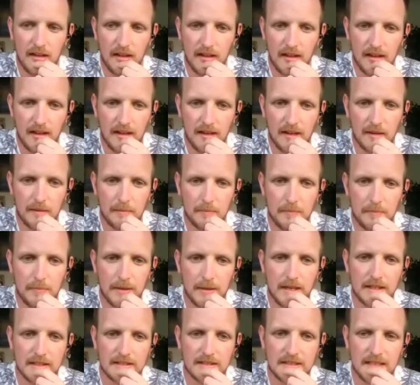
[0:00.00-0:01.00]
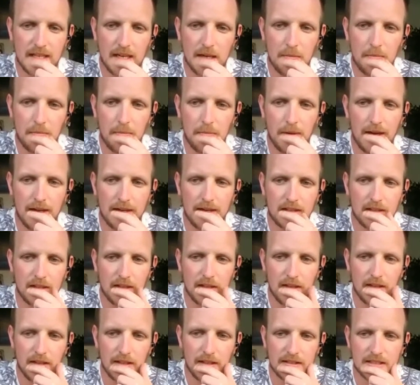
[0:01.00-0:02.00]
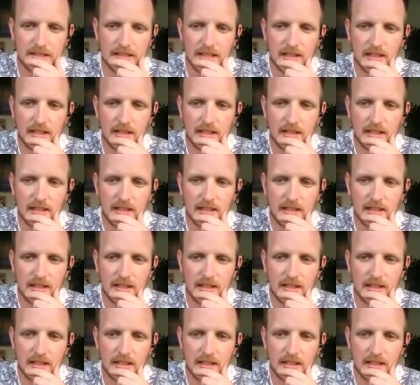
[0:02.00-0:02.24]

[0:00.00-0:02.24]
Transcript: And big step back. Good.